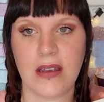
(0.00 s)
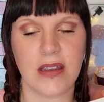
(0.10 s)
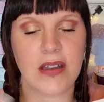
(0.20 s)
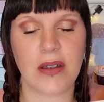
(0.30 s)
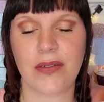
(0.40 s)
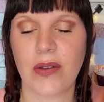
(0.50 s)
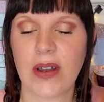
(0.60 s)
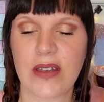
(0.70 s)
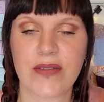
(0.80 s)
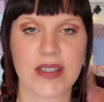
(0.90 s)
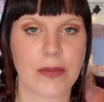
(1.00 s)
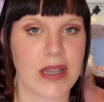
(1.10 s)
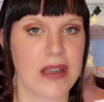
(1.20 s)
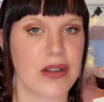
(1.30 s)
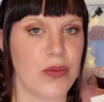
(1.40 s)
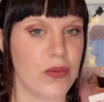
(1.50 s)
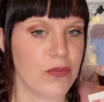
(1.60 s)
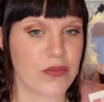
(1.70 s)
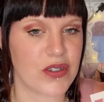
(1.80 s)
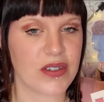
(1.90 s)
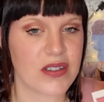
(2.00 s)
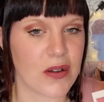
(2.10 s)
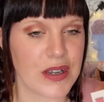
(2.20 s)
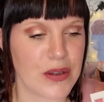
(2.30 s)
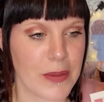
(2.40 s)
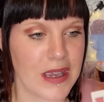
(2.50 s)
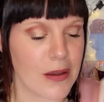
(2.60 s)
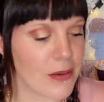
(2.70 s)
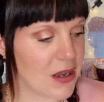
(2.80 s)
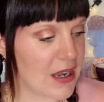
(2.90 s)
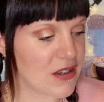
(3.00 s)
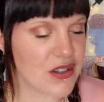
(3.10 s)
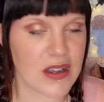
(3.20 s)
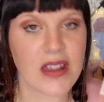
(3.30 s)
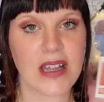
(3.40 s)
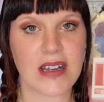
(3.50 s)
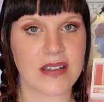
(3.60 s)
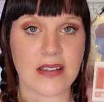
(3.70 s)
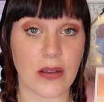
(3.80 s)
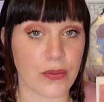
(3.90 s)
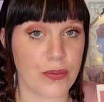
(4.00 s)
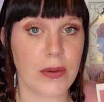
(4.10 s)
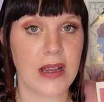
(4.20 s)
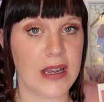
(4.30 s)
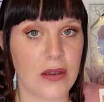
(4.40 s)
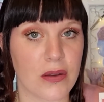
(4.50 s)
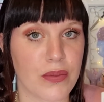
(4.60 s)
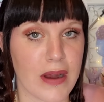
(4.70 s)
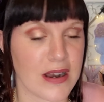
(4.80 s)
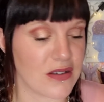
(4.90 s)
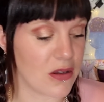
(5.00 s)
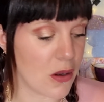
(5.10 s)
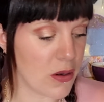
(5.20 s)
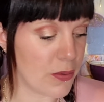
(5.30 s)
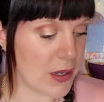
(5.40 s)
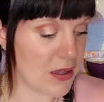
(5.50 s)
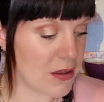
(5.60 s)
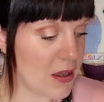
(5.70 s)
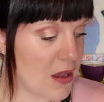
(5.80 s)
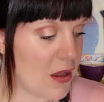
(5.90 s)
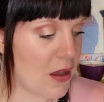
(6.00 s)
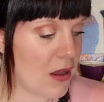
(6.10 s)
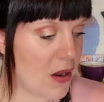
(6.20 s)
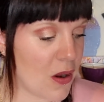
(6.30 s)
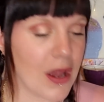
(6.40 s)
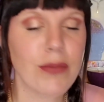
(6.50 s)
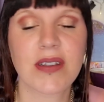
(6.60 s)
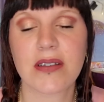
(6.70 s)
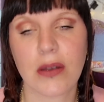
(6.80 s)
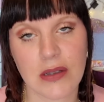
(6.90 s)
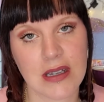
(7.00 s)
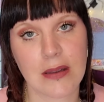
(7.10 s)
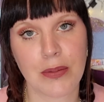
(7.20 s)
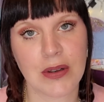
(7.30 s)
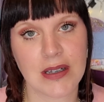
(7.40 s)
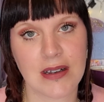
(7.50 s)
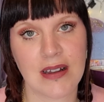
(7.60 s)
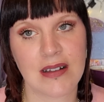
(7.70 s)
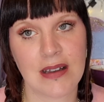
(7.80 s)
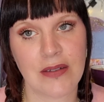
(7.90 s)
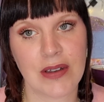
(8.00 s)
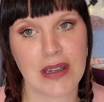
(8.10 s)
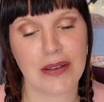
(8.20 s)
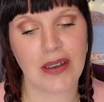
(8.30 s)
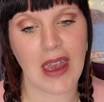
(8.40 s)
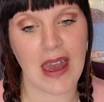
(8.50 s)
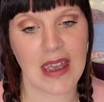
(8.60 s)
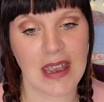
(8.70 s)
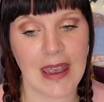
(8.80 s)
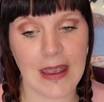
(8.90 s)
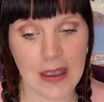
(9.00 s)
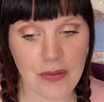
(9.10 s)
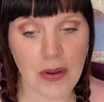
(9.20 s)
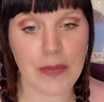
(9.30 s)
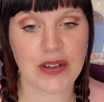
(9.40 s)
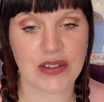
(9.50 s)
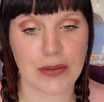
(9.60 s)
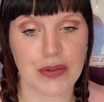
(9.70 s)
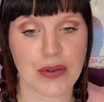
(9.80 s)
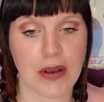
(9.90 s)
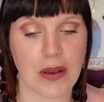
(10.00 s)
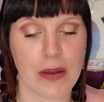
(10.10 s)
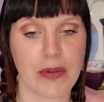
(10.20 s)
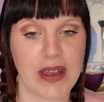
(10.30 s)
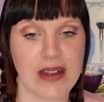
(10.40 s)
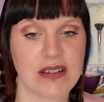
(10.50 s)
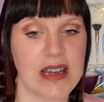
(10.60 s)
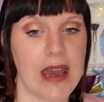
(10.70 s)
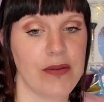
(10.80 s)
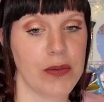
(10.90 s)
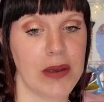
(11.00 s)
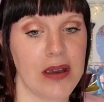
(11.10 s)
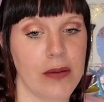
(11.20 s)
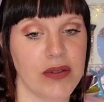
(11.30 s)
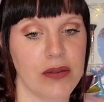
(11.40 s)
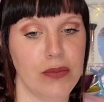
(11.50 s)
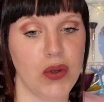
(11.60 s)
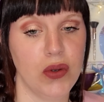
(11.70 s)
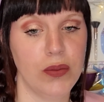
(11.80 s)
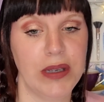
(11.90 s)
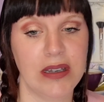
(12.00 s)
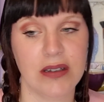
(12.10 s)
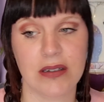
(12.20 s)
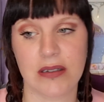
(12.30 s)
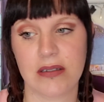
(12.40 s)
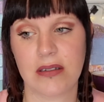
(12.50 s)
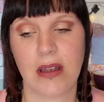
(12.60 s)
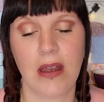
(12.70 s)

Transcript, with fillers: you know, if you're looking for something and you're just starting your makeup collection, I think this is a really good brand to go with. I'm so disappointed it is leaving the UK. If I'm at Superdrug, I might actually have to pick up some more because